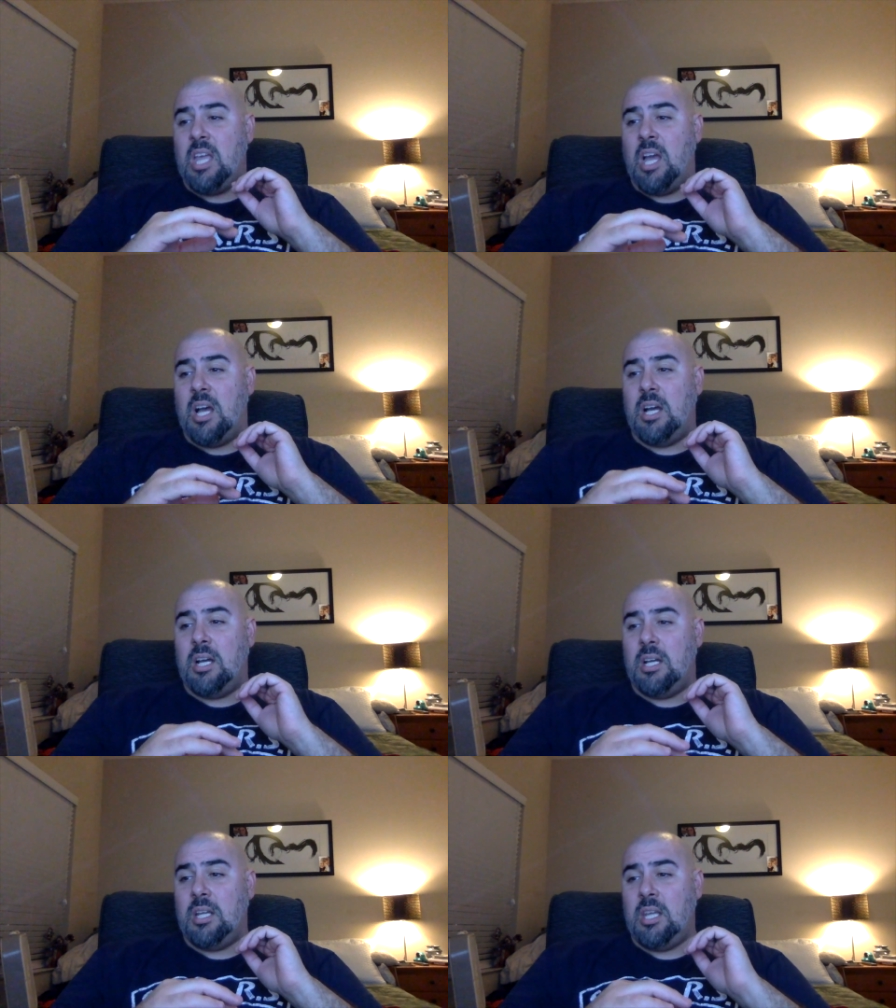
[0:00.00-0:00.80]

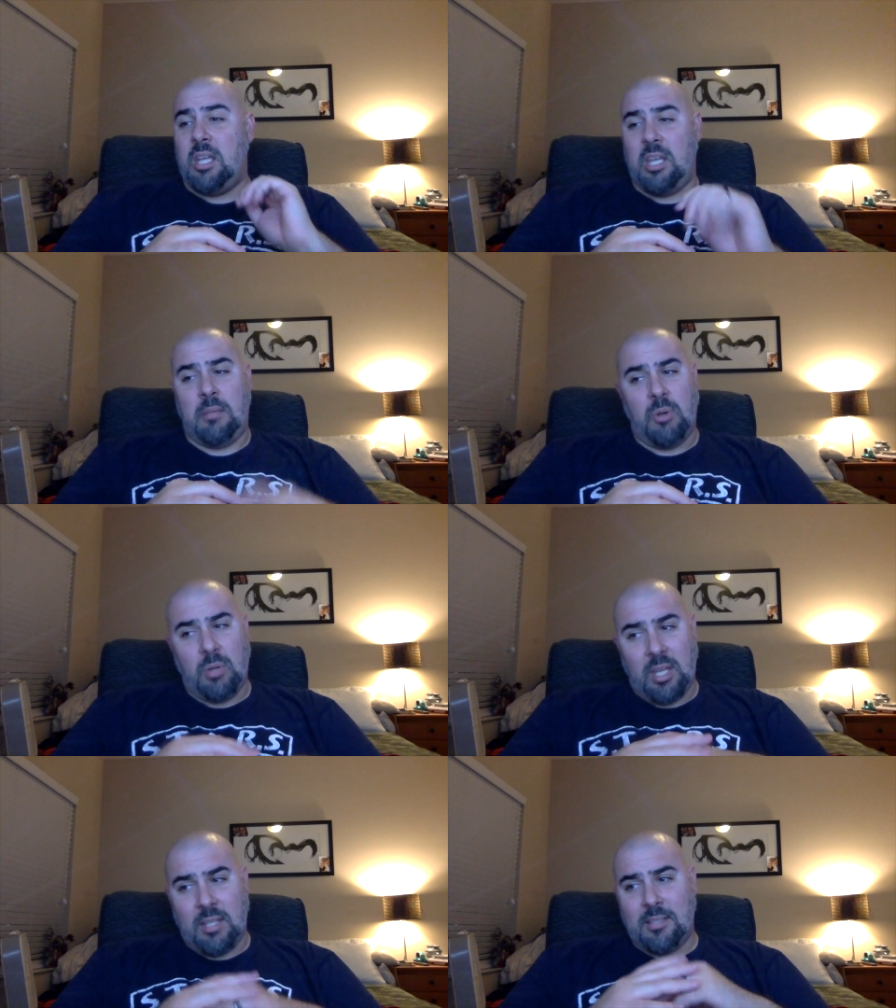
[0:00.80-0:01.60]
uh,
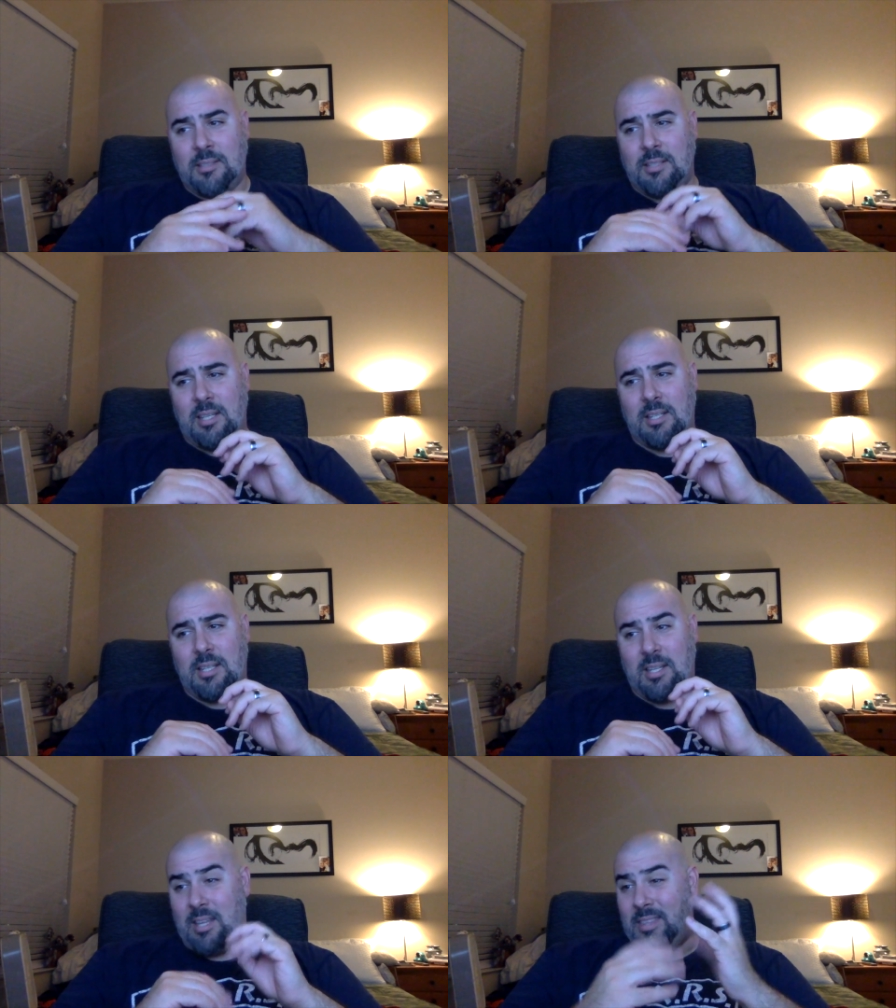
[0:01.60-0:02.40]
Imogen,
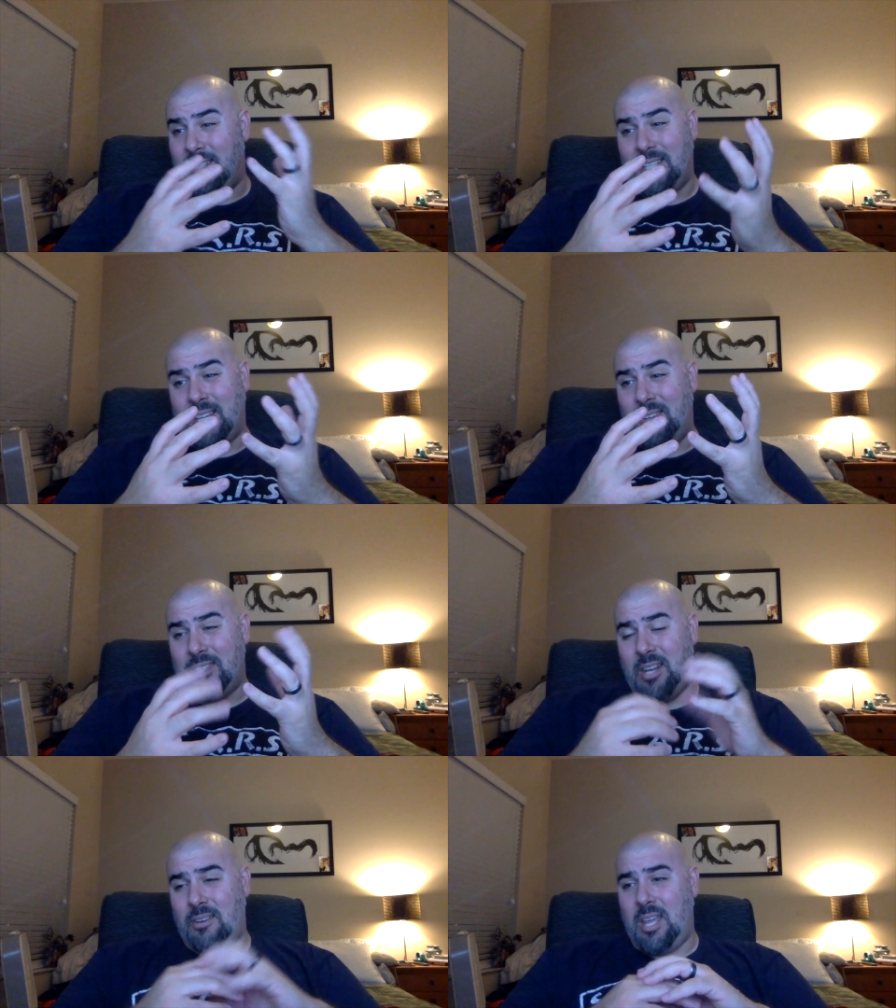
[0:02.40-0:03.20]
I, I think that's how you
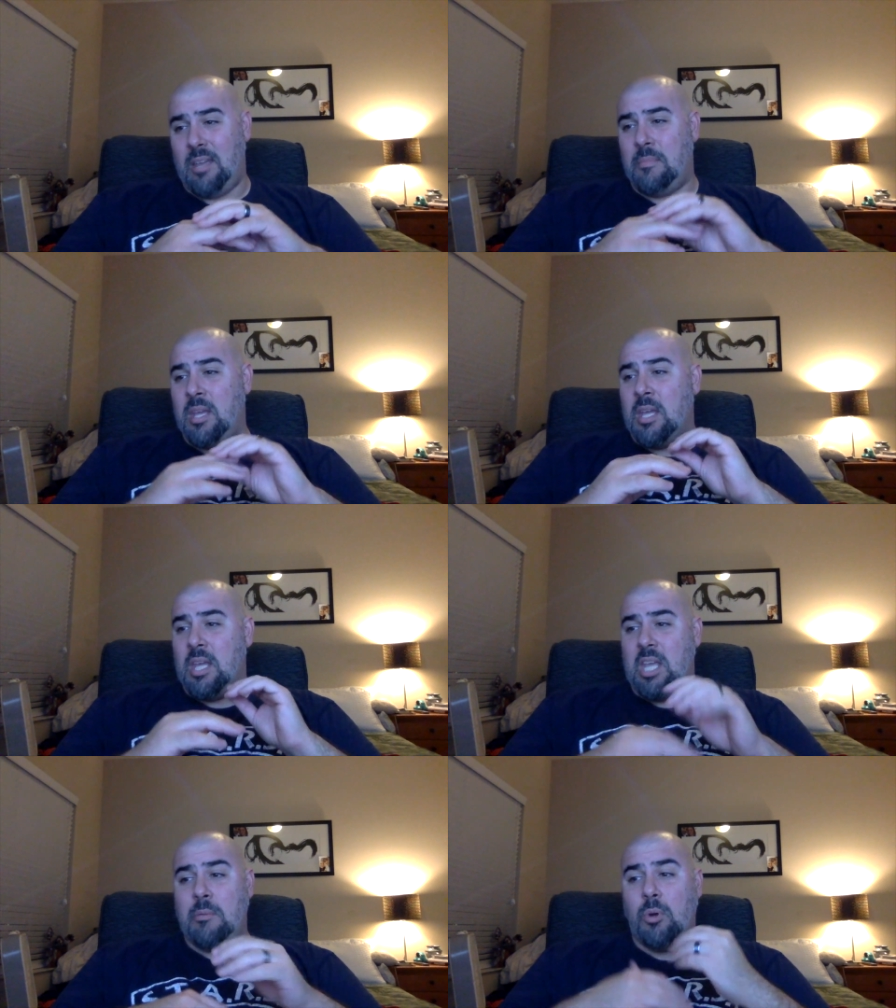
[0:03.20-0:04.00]
say her name,
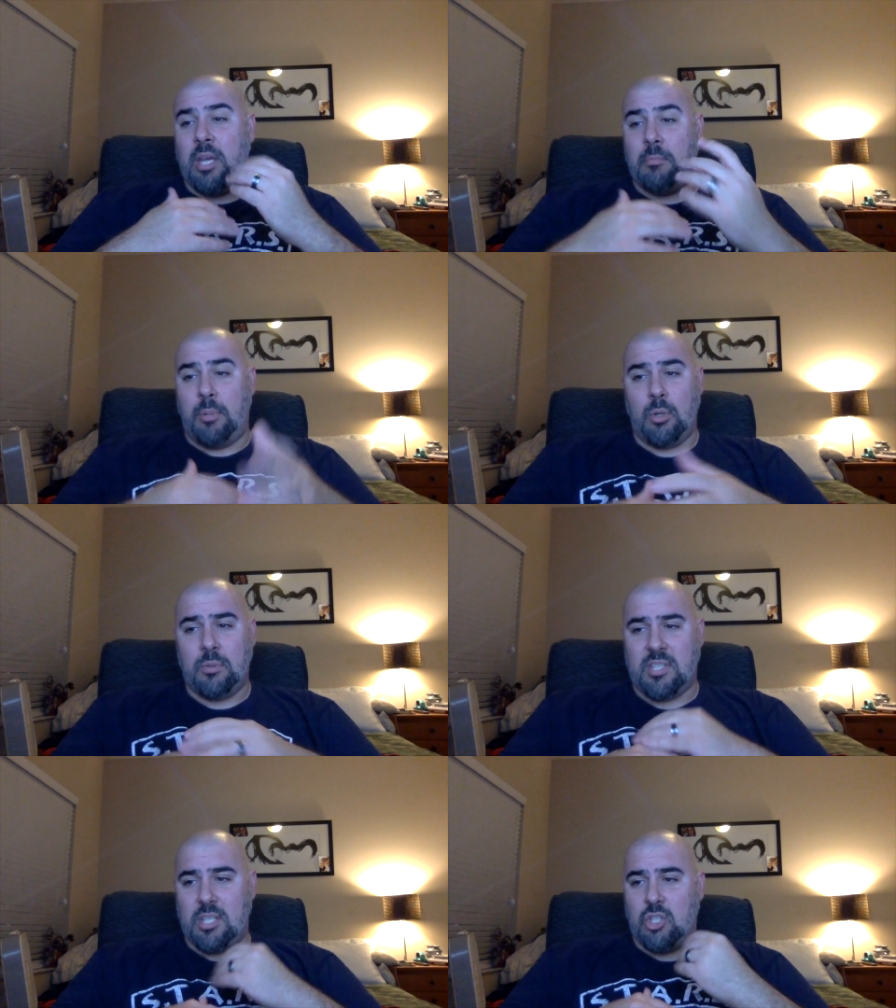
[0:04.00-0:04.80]
Imogen
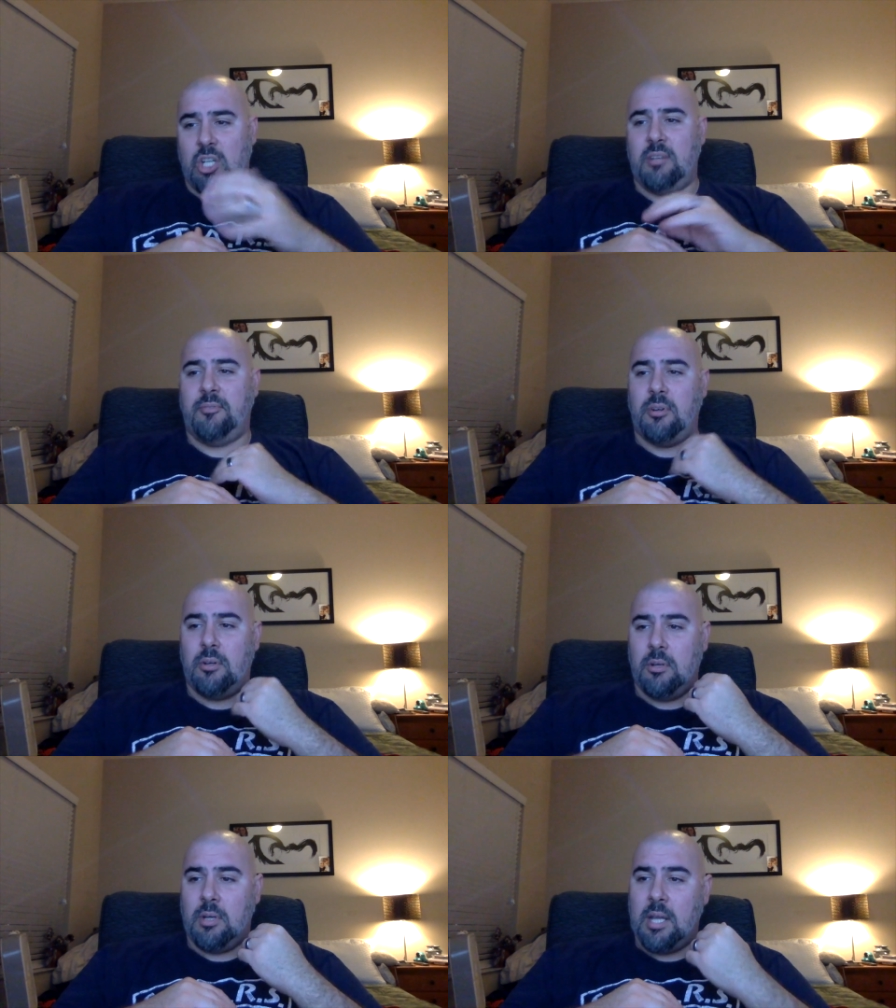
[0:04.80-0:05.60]
Poots,
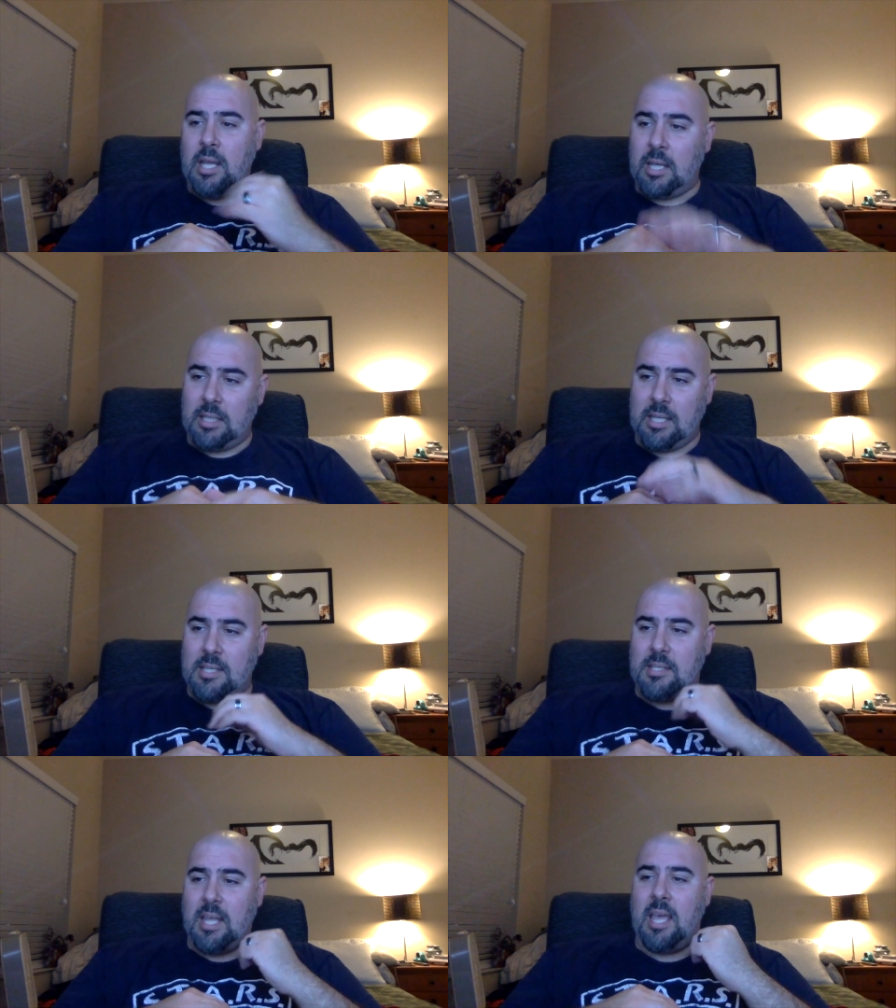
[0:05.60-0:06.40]
Jennifer
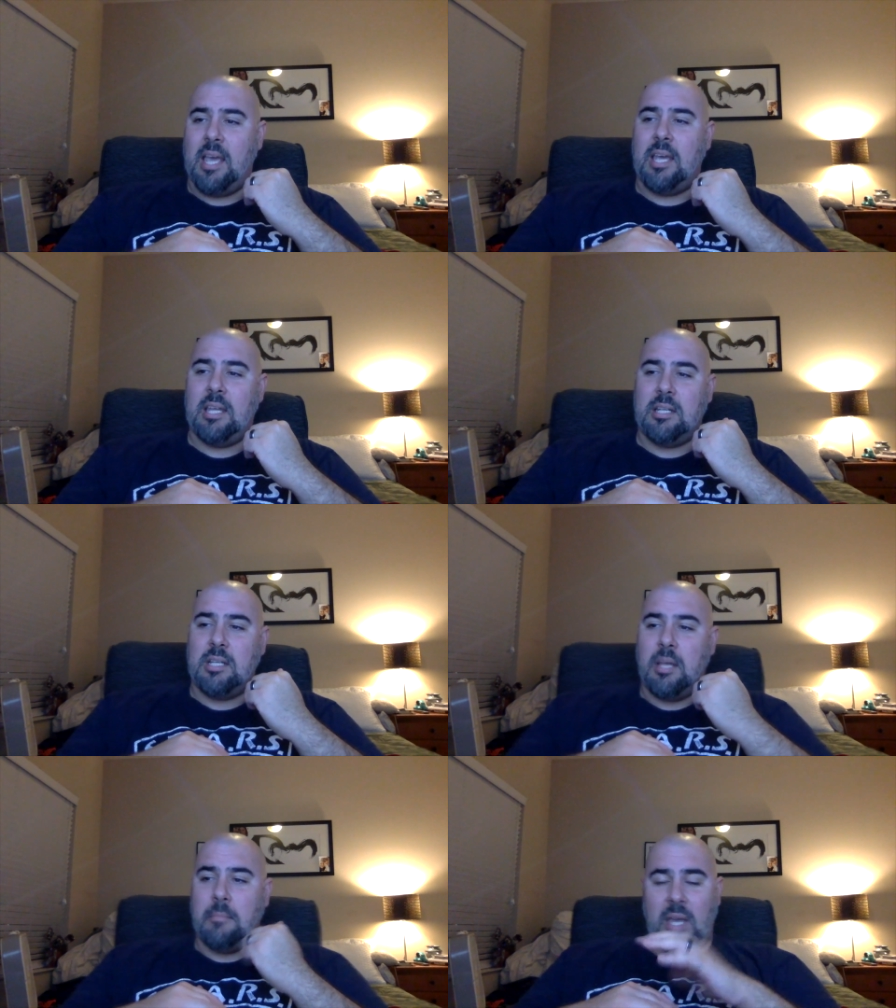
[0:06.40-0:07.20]
Ellis,
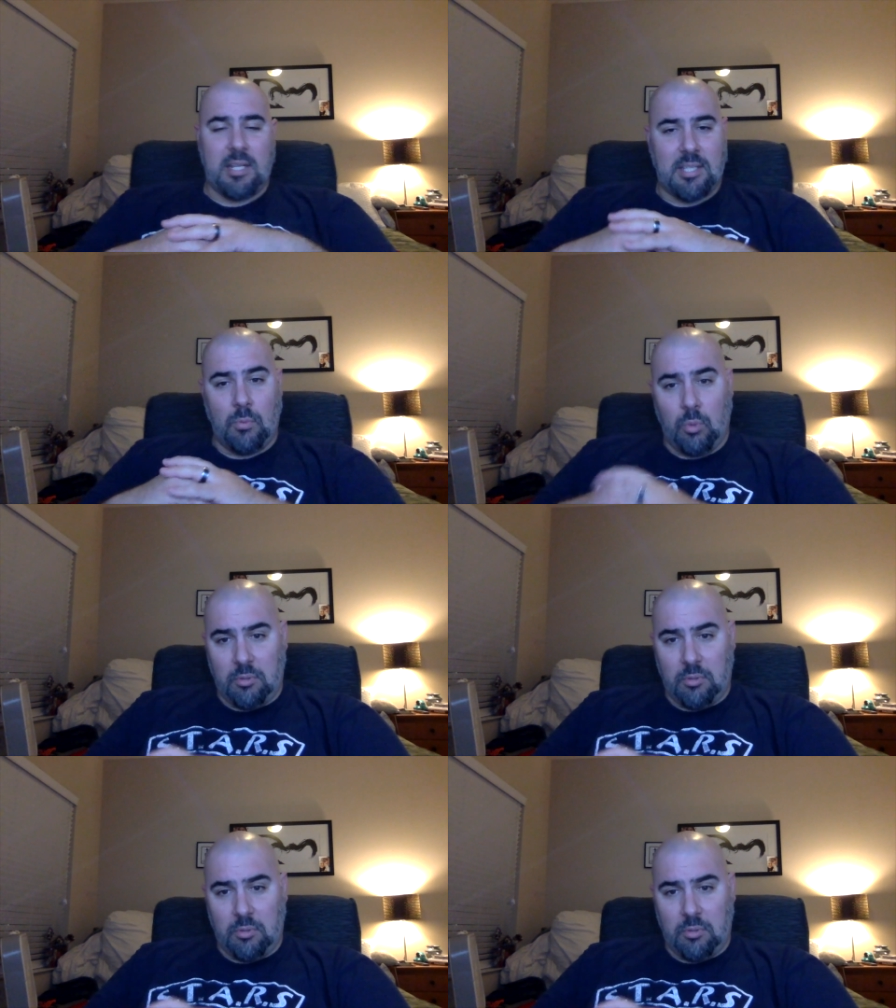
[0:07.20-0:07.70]
and uh, Madison